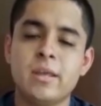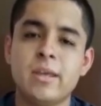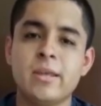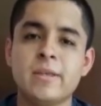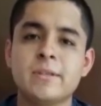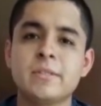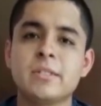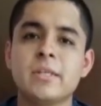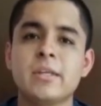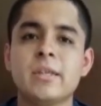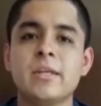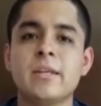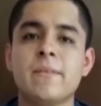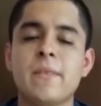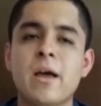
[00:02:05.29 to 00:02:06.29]
And
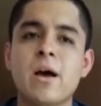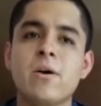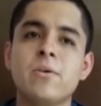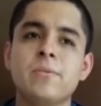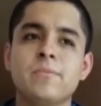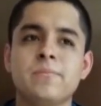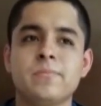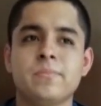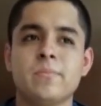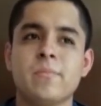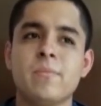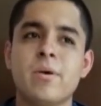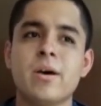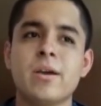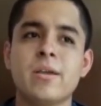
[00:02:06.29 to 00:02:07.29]
now
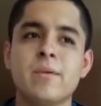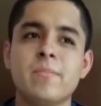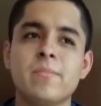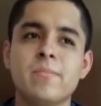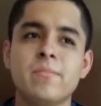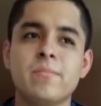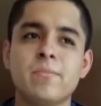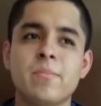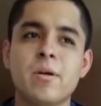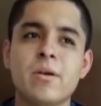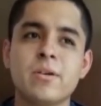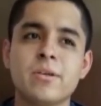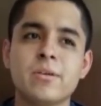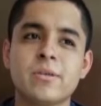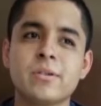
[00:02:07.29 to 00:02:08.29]
my
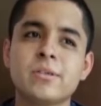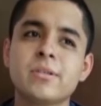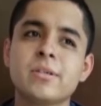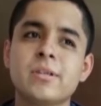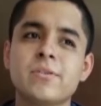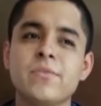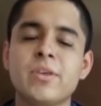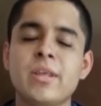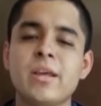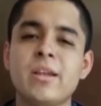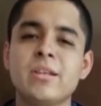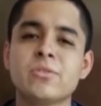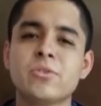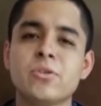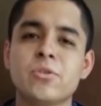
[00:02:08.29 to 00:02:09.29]
partner Fidel
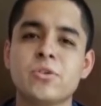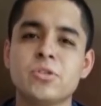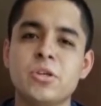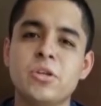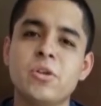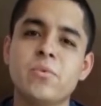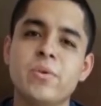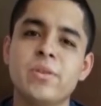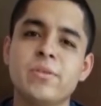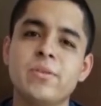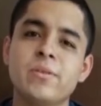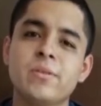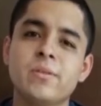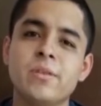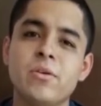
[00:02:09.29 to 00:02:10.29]
is going to continue with
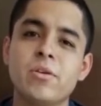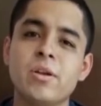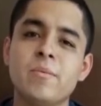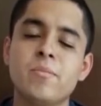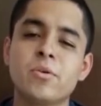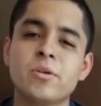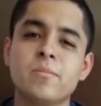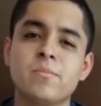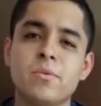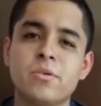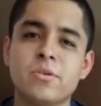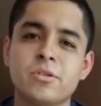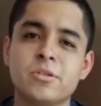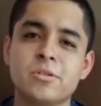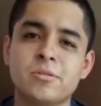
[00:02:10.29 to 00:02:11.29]
the other important
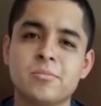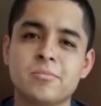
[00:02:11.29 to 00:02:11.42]
points.